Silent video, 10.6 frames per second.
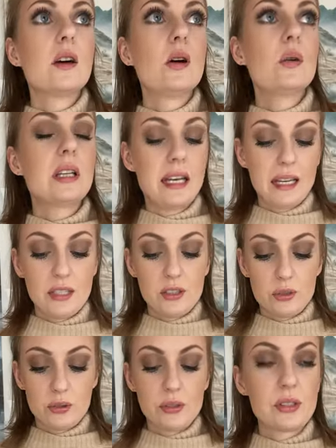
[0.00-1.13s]
Holy
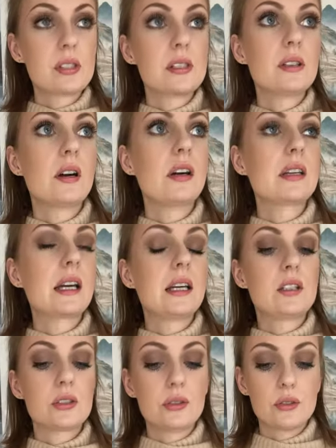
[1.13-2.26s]
angels,
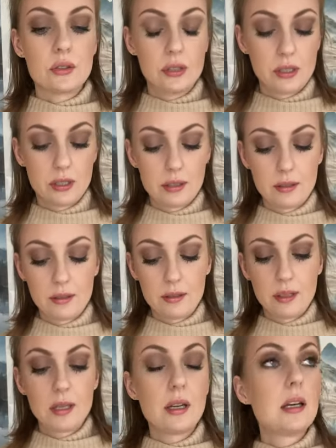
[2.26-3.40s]
archangels,
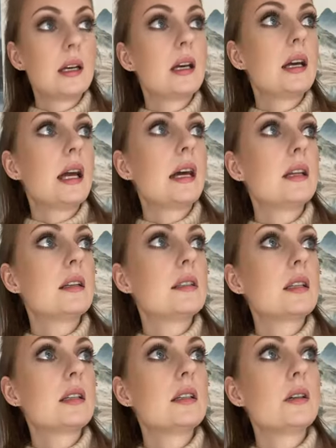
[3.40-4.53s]
and
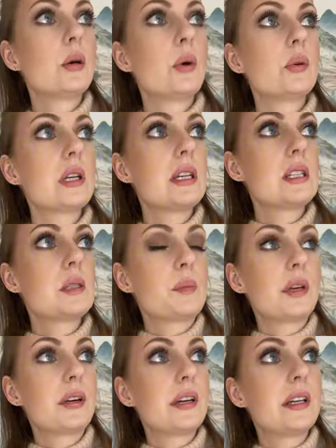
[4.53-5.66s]
the Holy
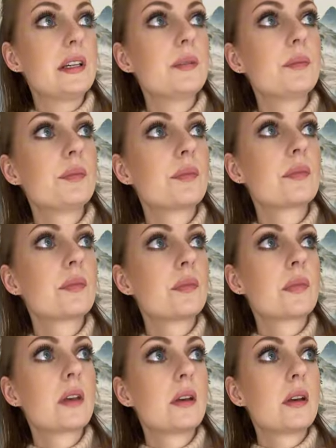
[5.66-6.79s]
Spirit,
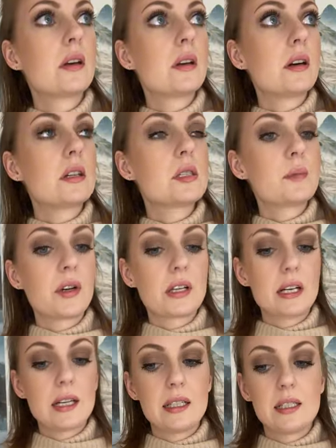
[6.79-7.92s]
our spirit
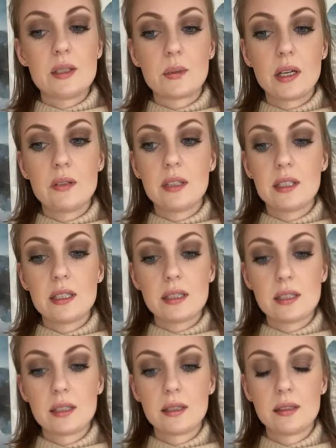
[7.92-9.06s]
guides around
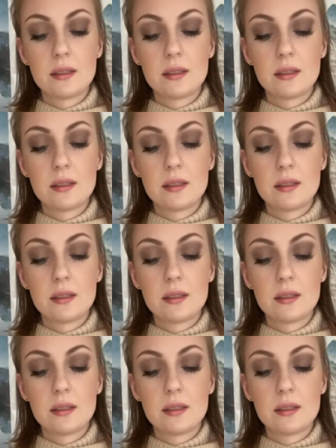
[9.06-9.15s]
us,